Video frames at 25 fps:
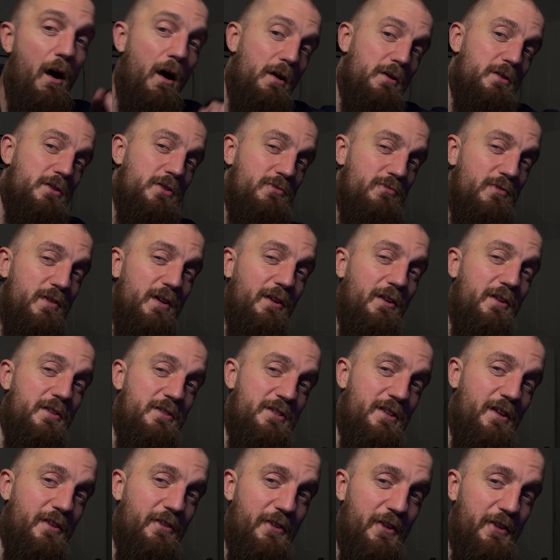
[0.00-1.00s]
just
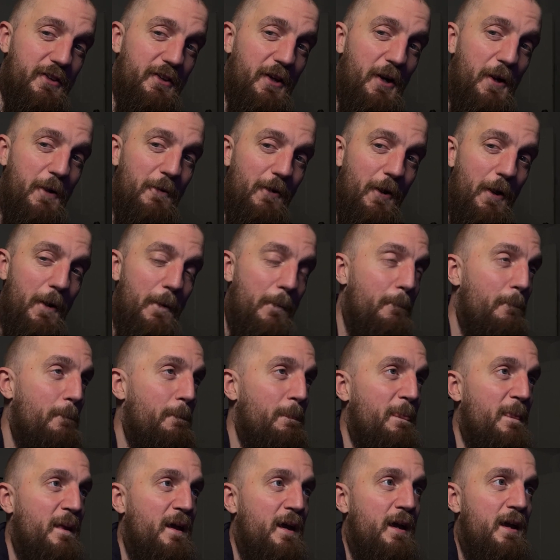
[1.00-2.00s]
realised something though, right?
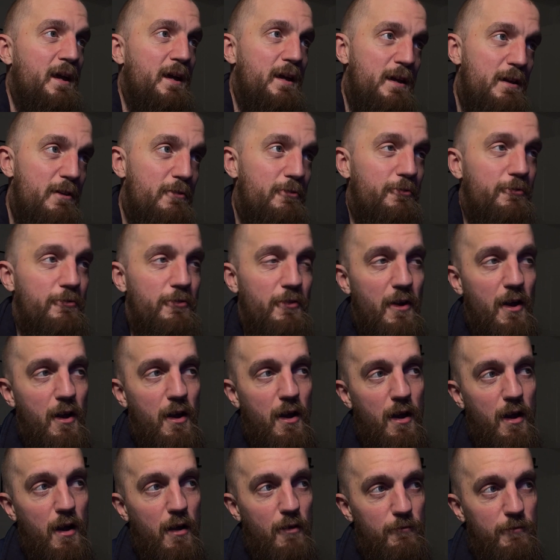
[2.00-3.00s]
If
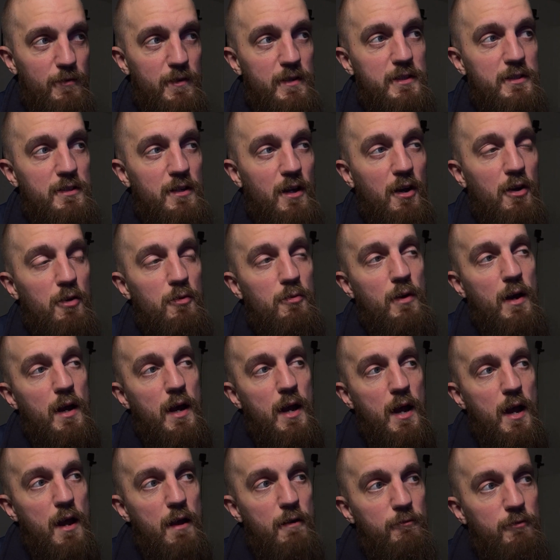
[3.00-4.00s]
a video
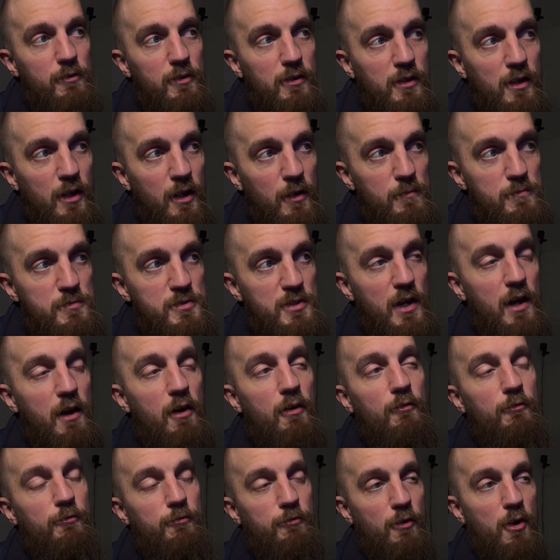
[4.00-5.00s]
ever comes
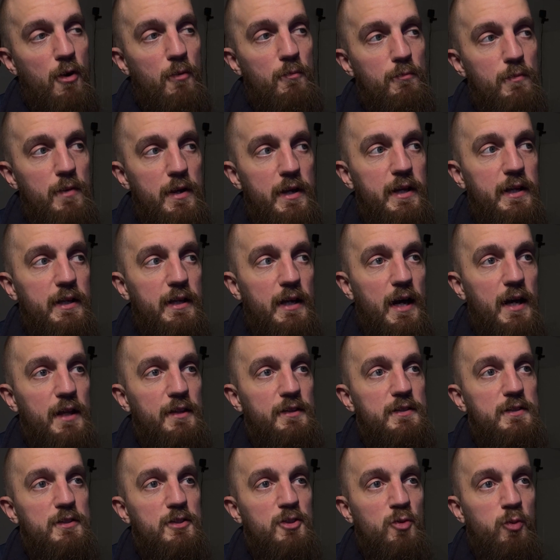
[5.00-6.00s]
out from me
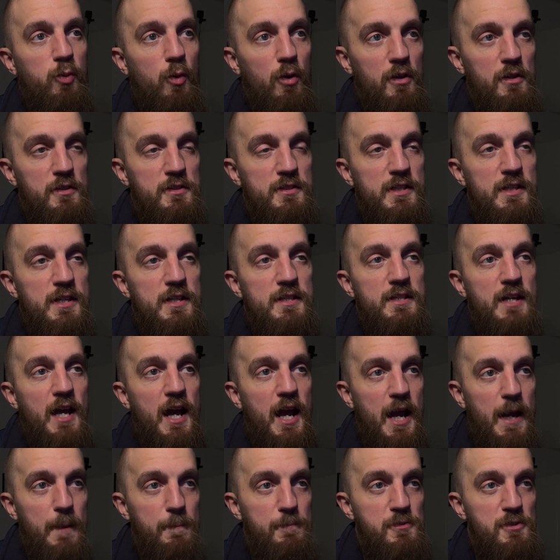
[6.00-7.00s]
and the quality is
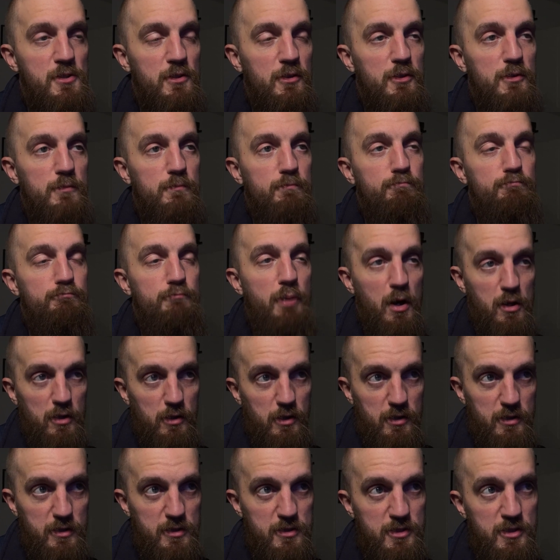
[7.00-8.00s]
absolute
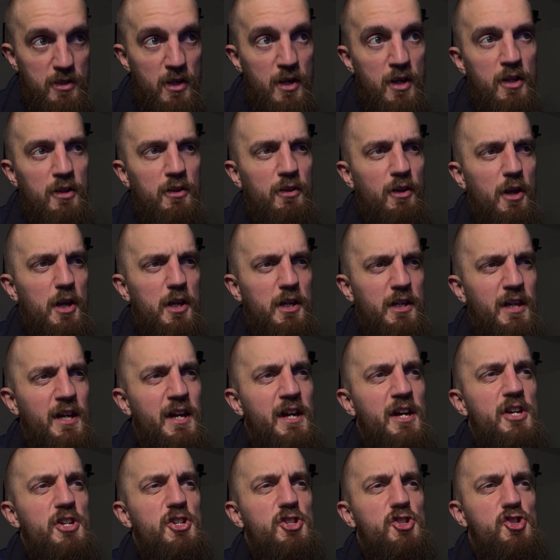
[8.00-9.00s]
bollocks, like
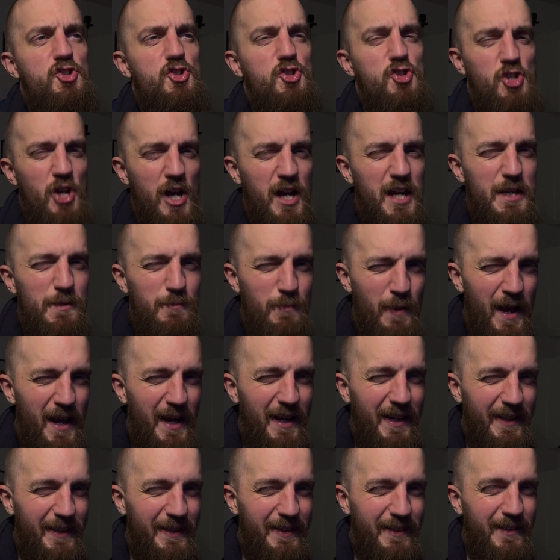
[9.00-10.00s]

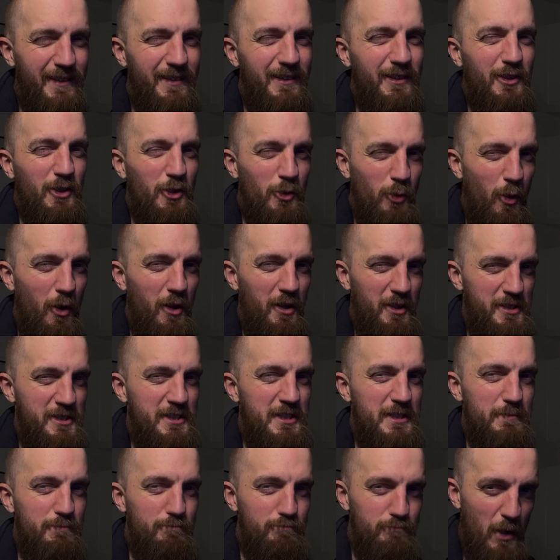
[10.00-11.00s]
JPEG
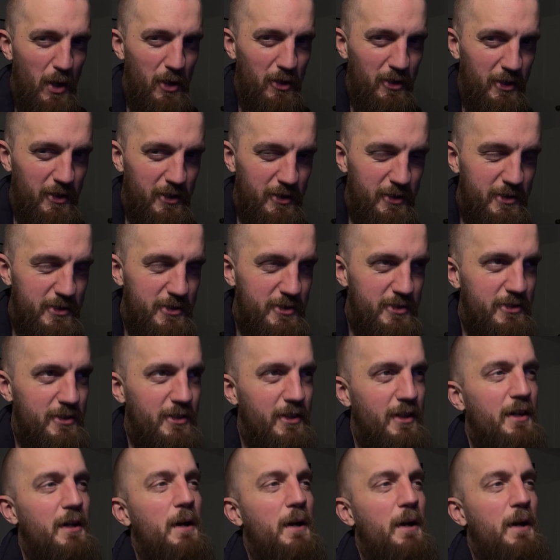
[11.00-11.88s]
quality bollocks,